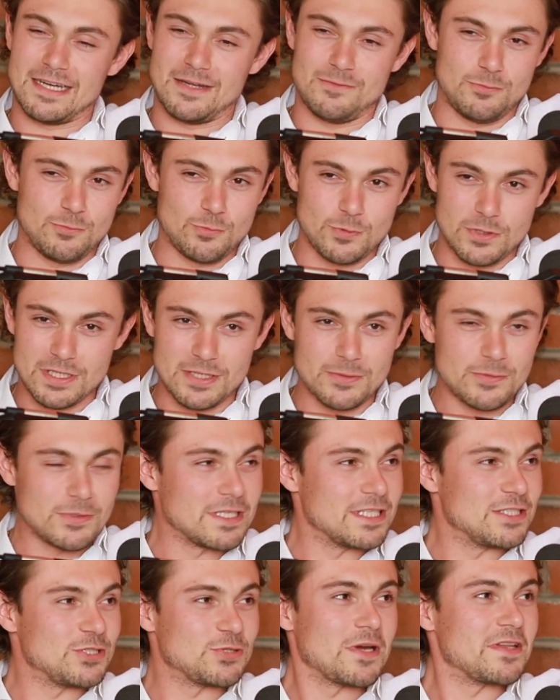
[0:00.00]
I really,
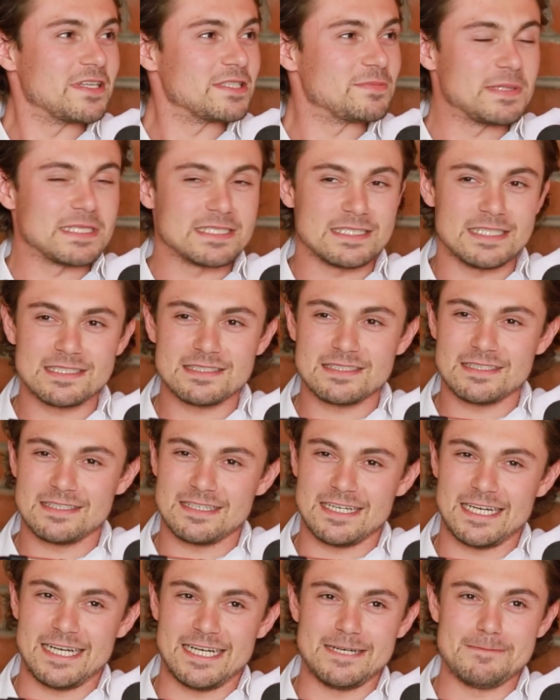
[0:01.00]
really enjoy this business.
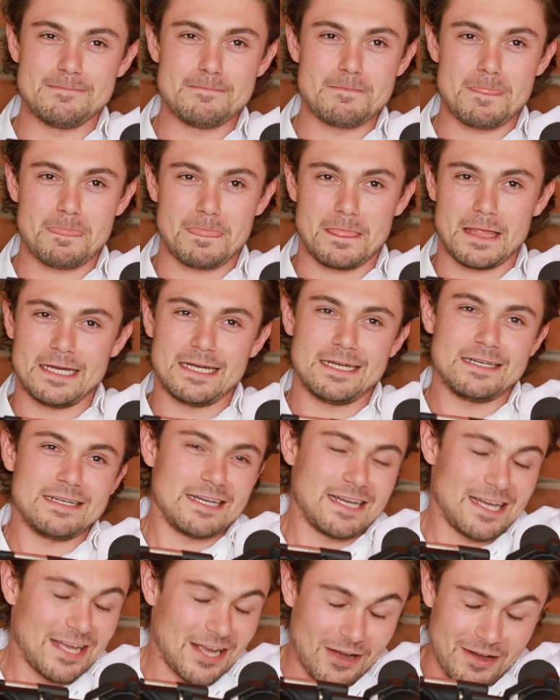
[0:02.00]

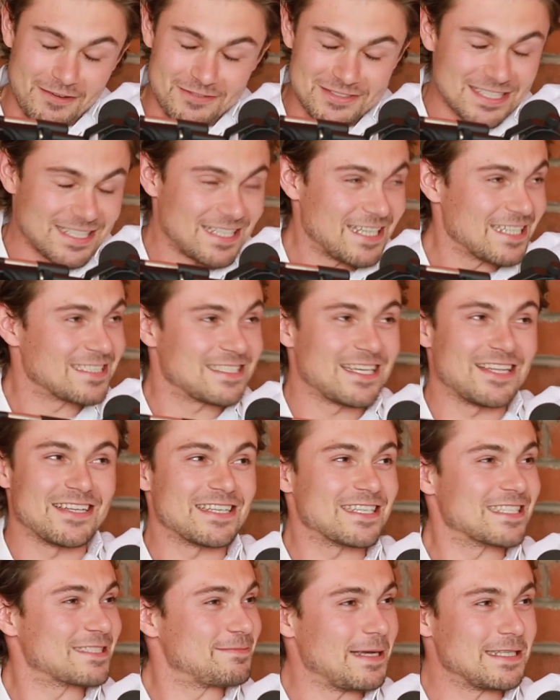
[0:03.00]
Obviously, I like selling
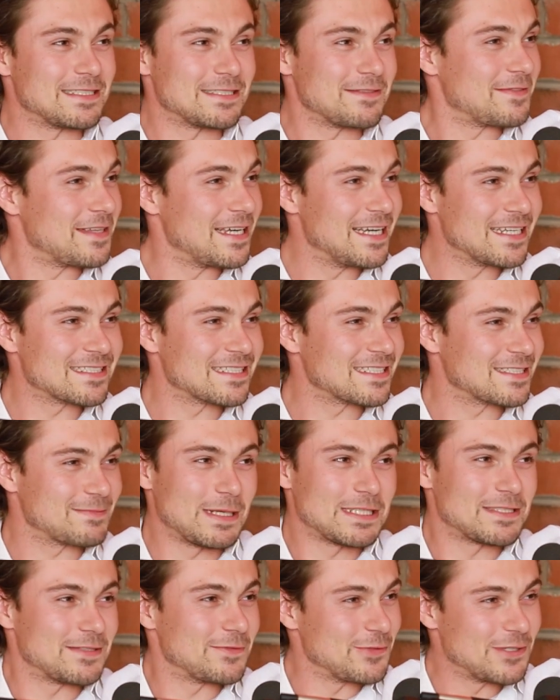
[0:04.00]
expensive things,
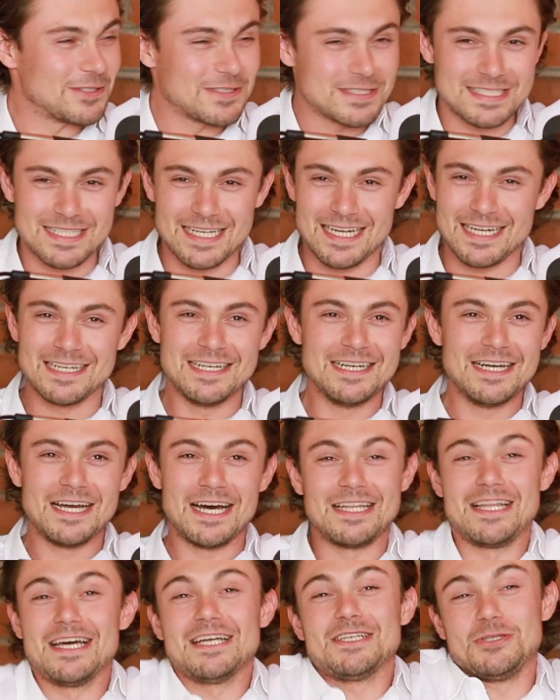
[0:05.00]
expensive real estate.
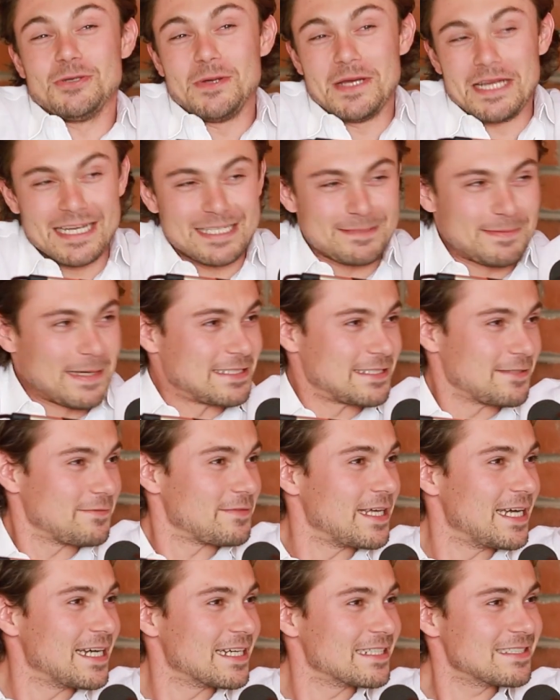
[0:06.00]
I like doing expensive
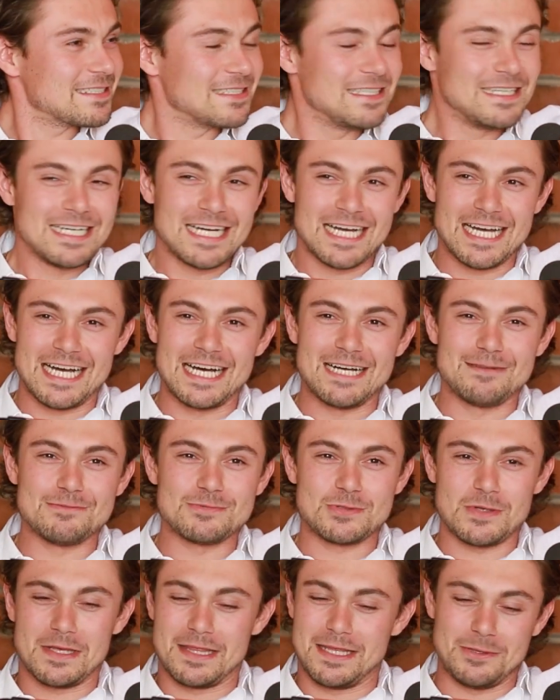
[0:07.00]
things.
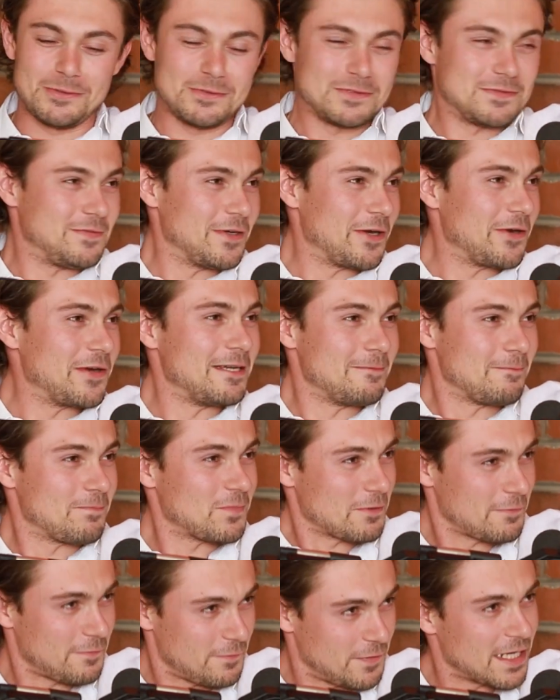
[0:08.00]
So I think it was very
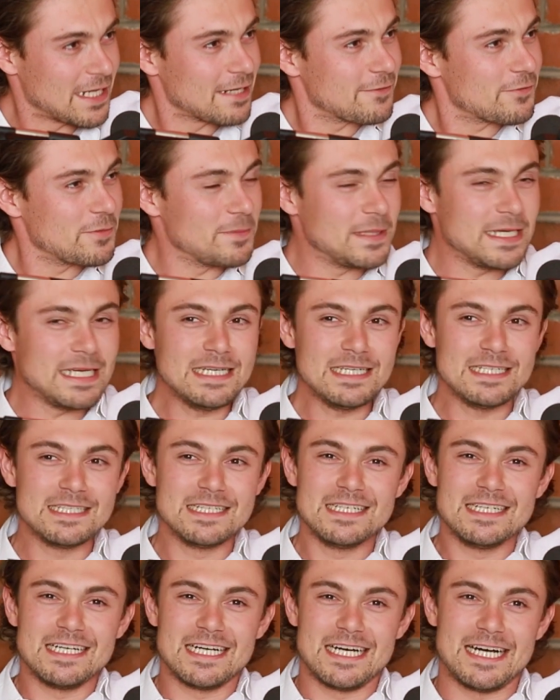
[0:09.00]
fitting for me.
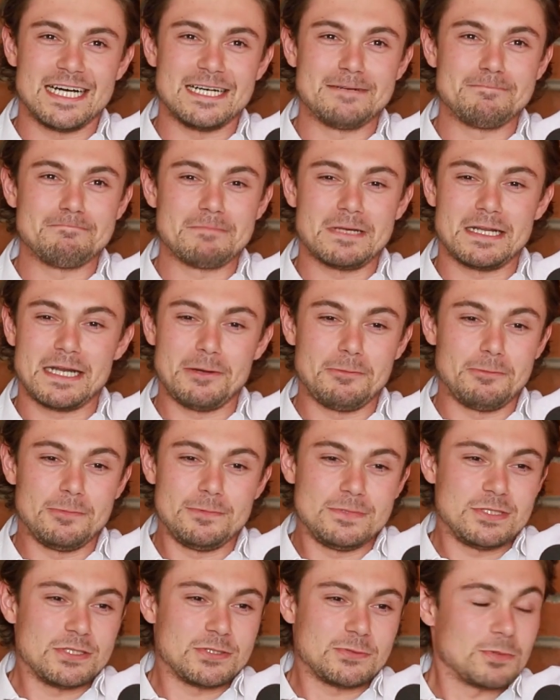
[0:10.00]
And I
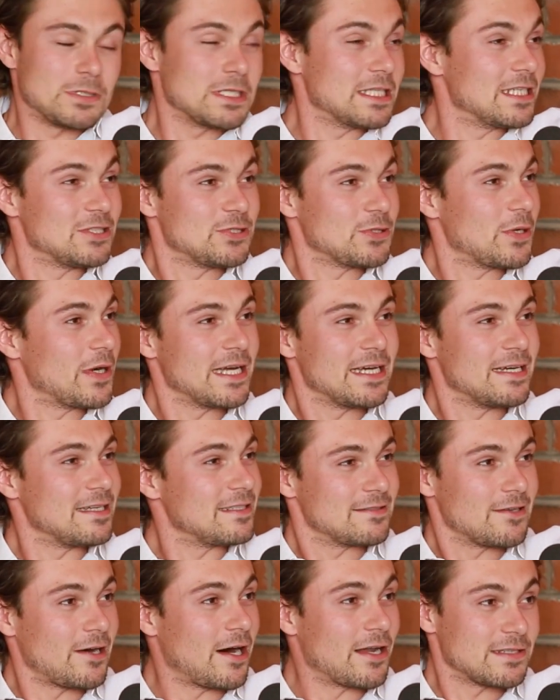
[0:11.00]
just really enjoy it,
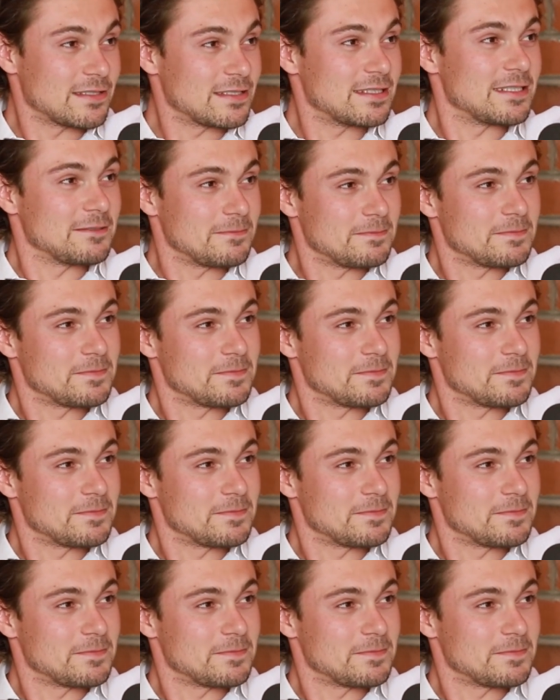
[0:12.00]
honestly.